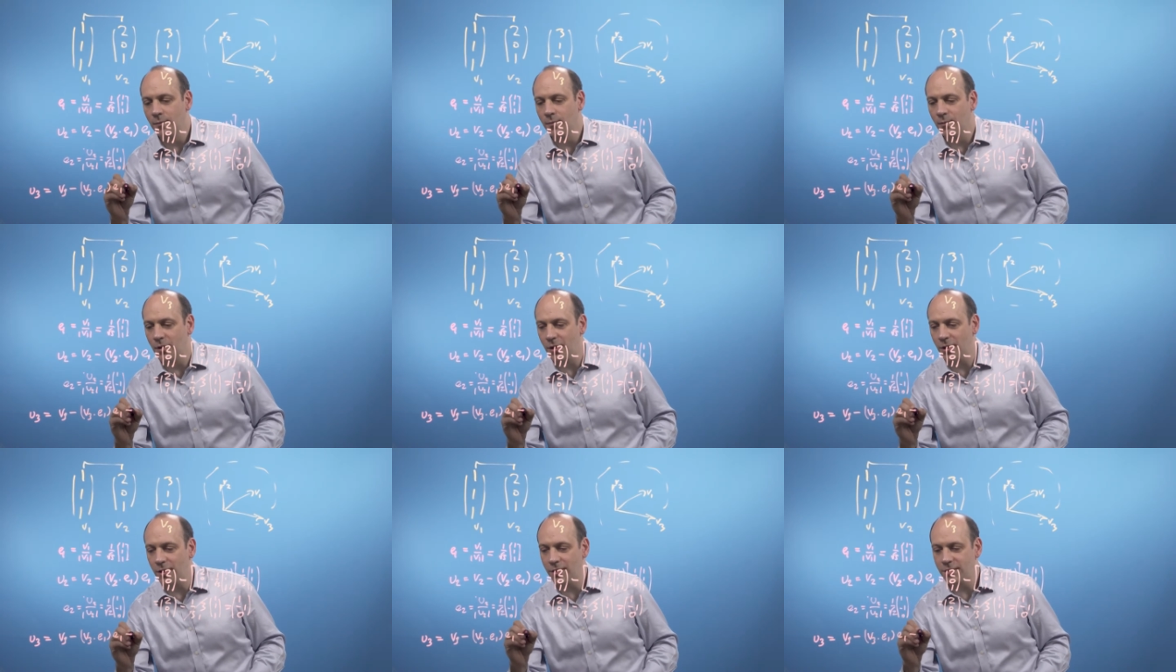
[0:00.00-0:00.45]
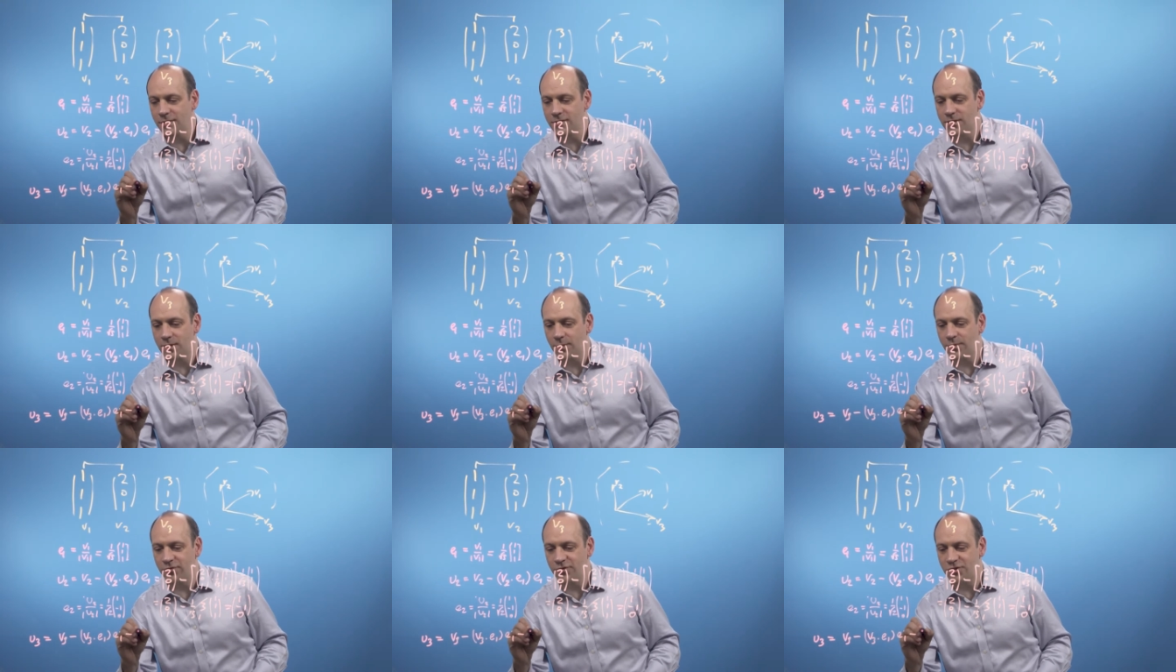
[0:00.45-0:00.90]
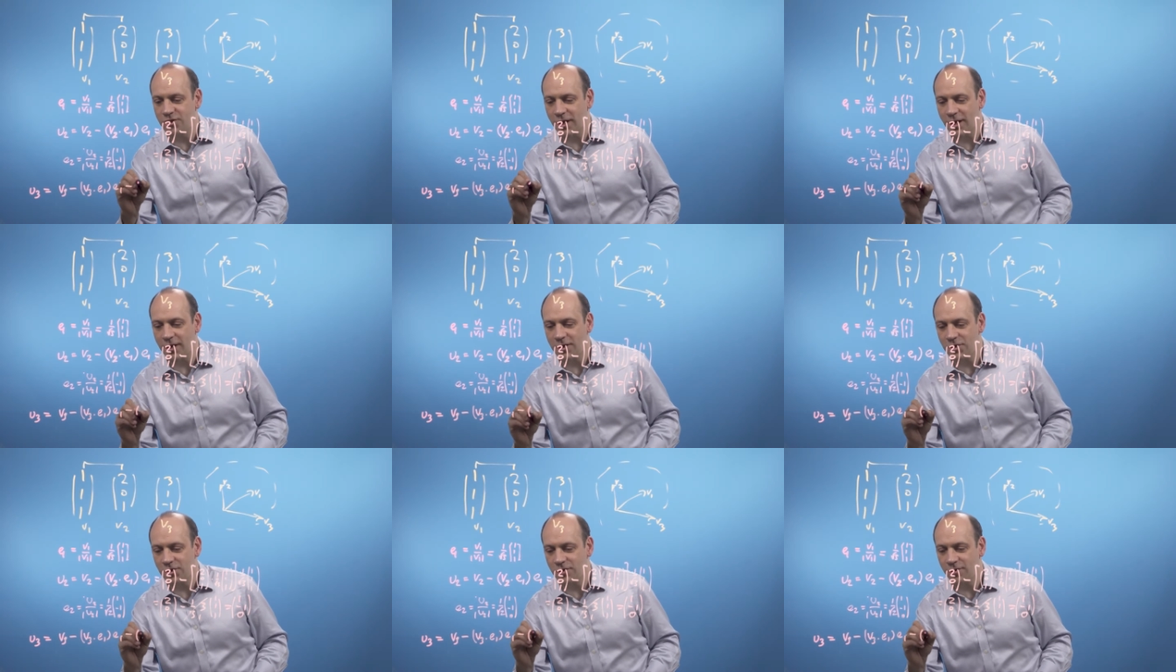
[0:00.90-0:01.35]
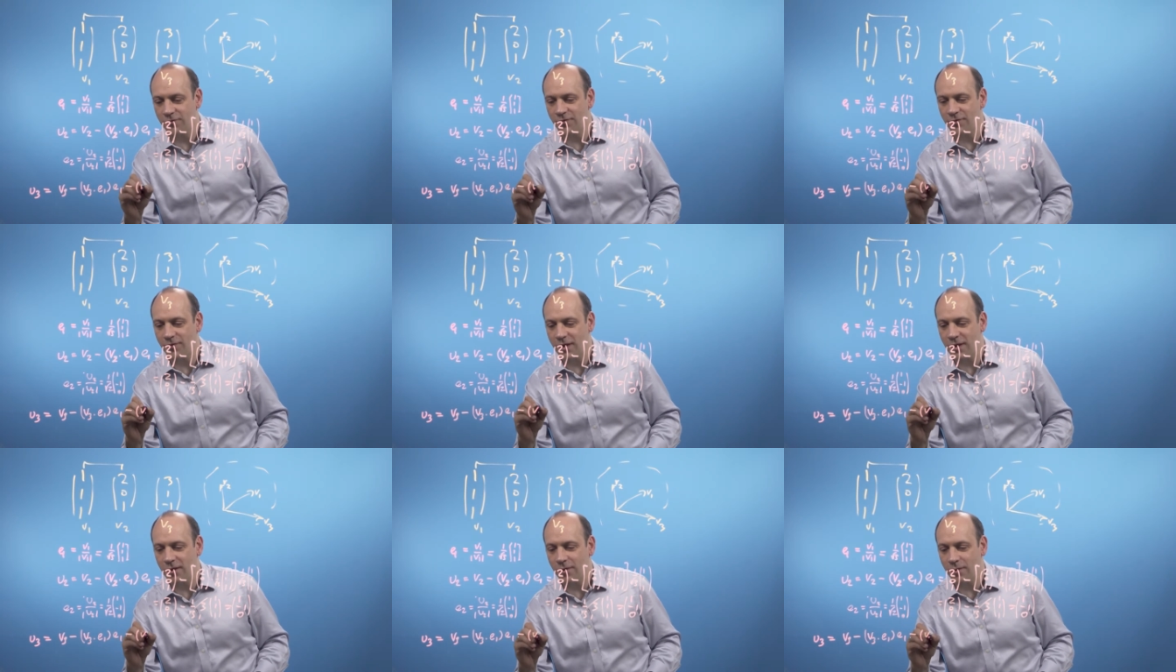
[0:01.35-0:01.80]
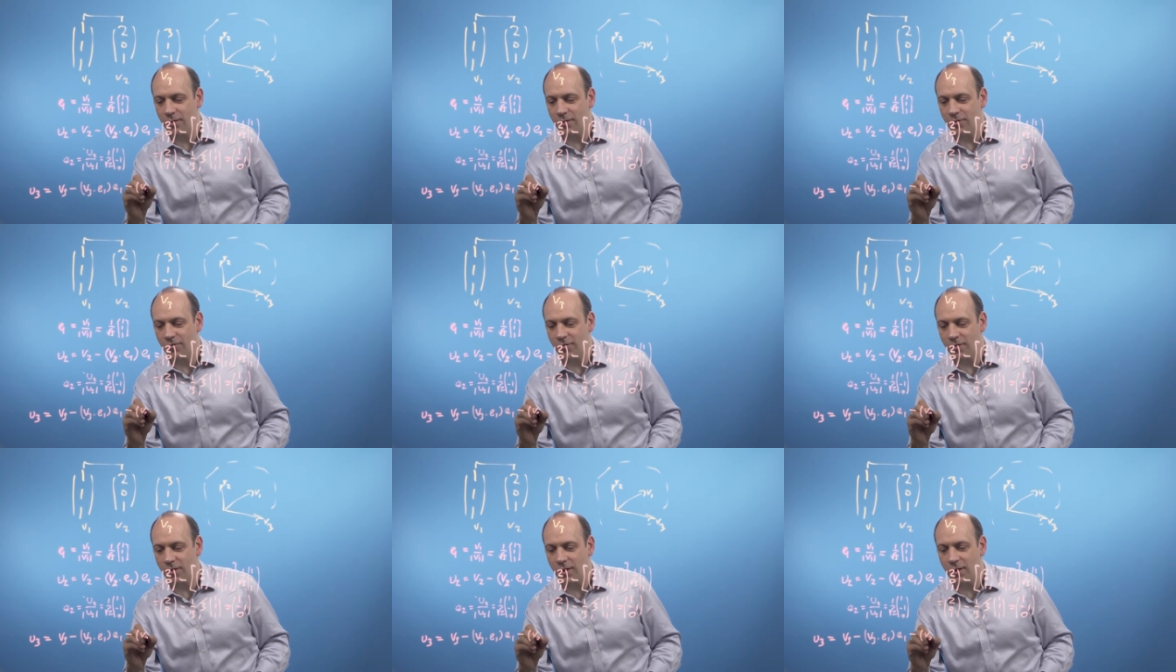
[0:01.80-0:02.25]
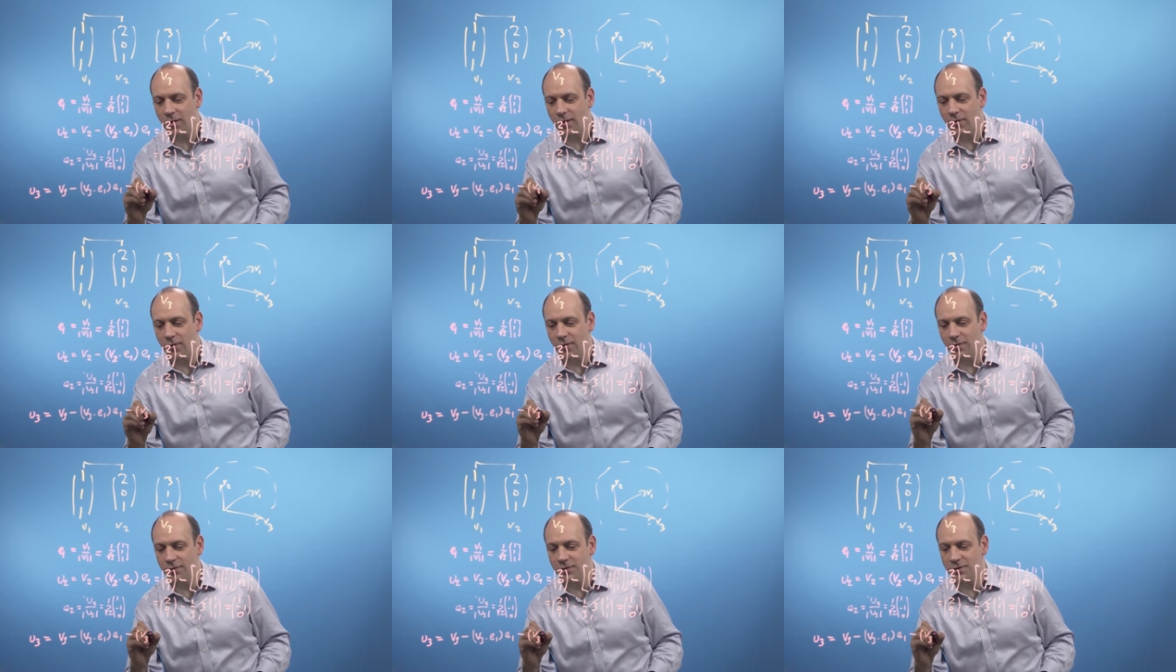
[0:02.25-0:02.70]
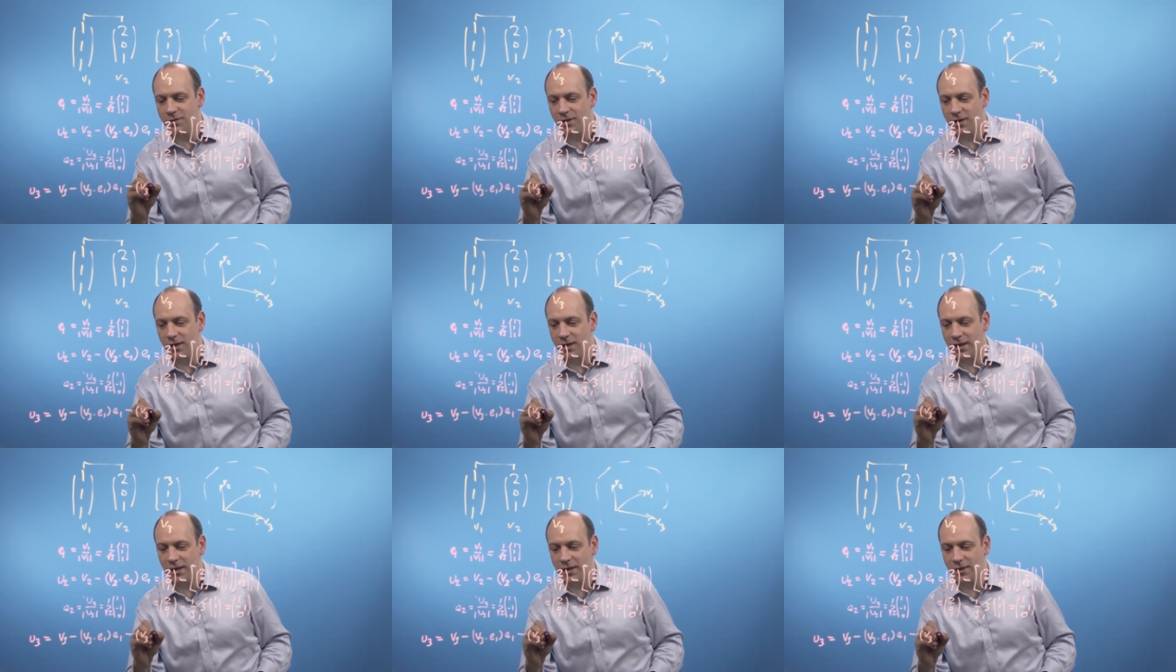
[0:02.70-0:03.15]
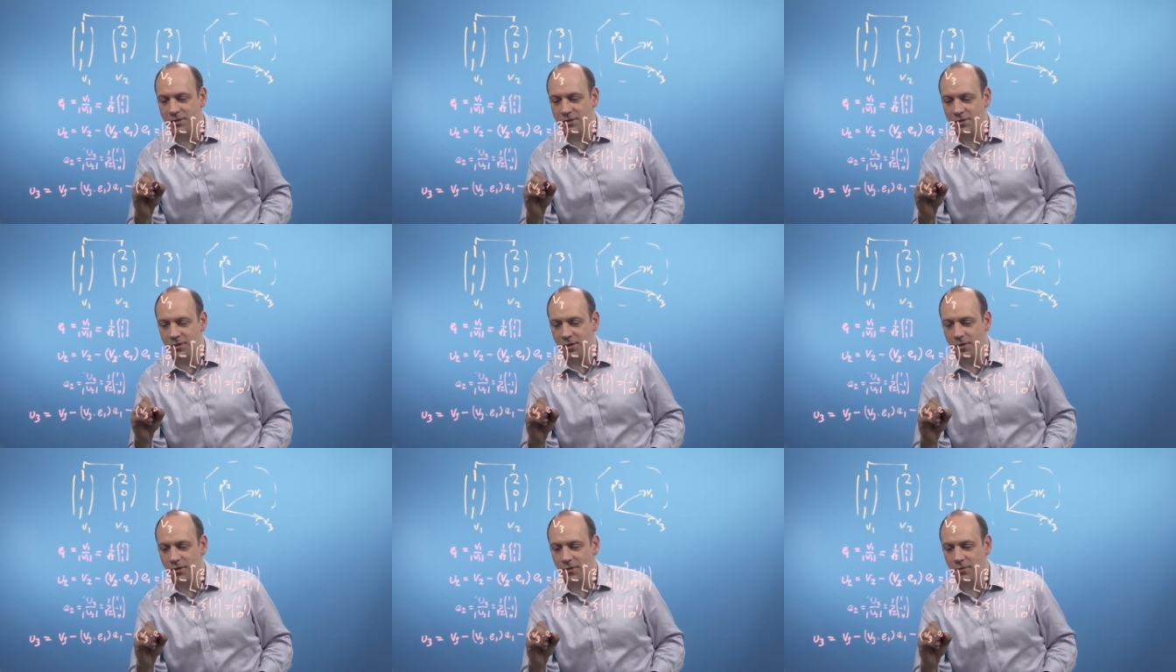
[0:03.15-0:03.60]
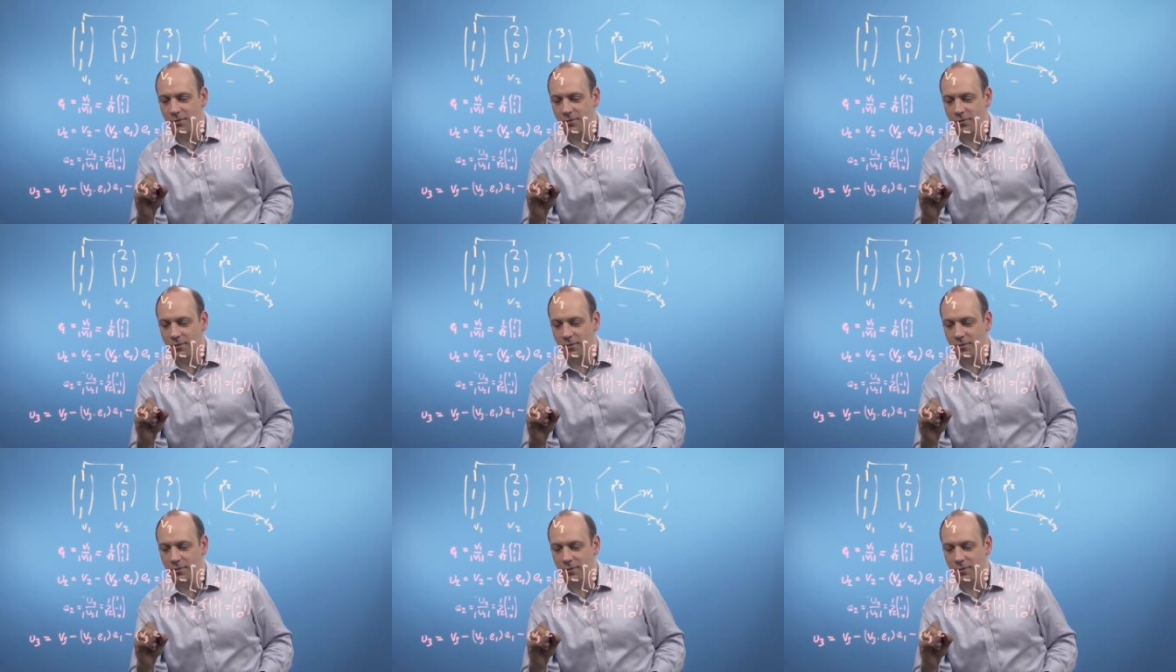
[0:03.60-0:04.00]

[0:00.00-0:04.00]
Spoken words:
minus the projection of v3 onto e2.